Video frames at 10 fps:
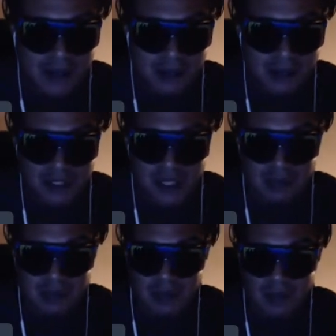up their
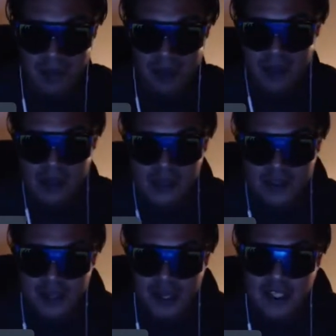team.
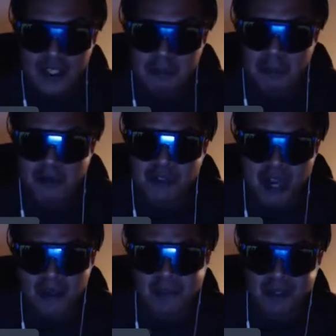So it just builds
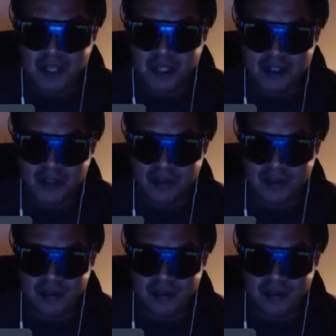competition.